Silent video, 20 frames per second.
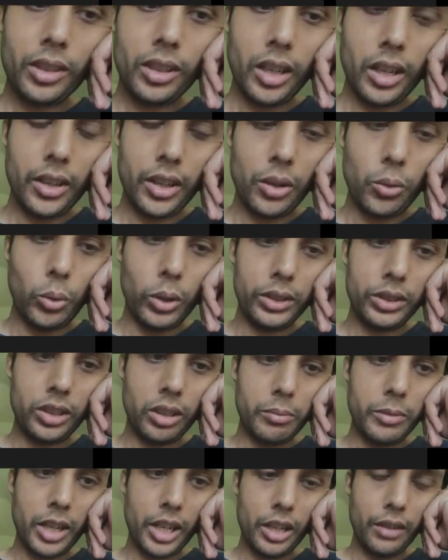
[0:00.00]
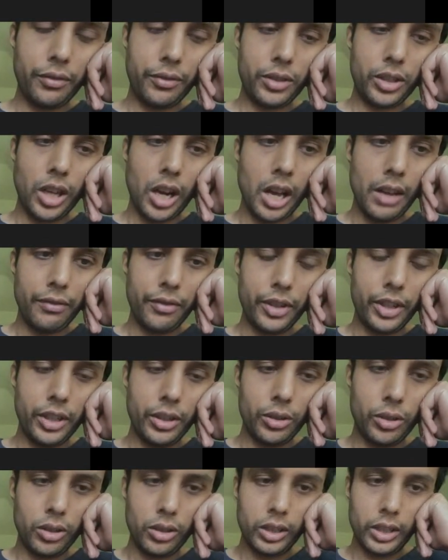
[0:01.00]
And then once I'm kind of confident
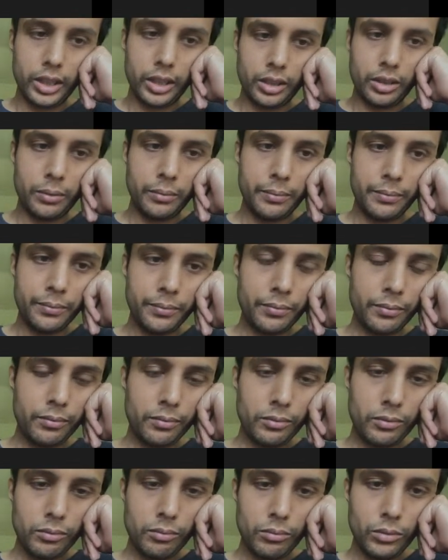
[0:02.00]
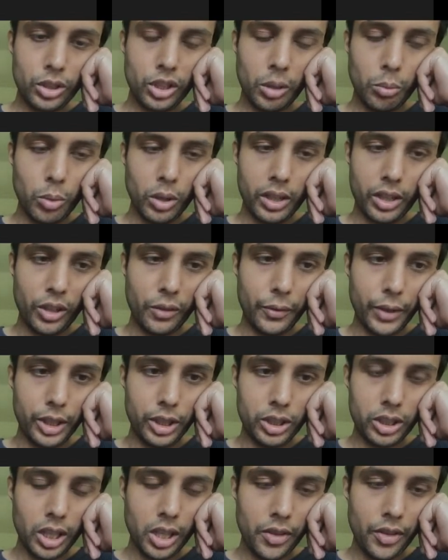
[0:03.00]
or like somewhat
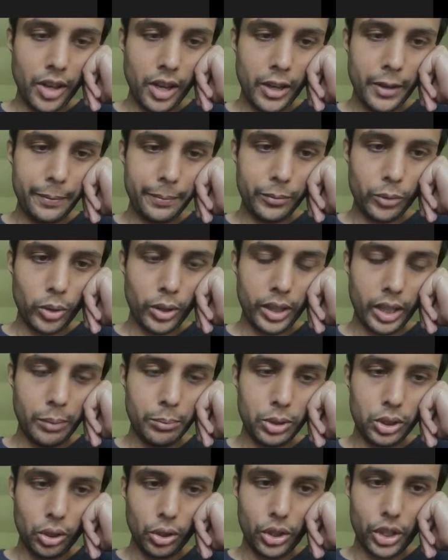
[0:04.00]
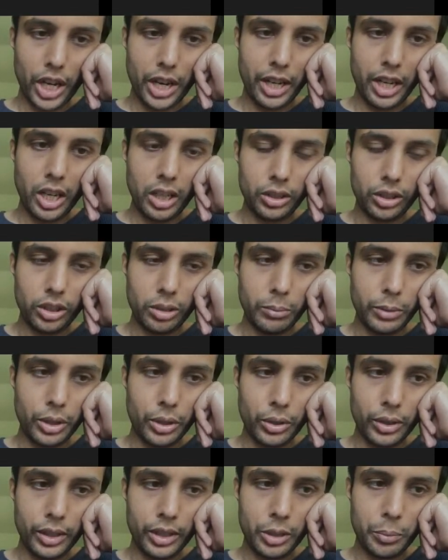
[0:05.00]
convinced on that, like I'm still shaky on
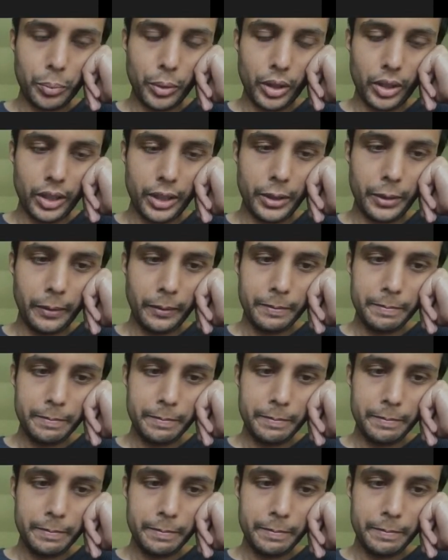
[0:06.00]
symmetries, but like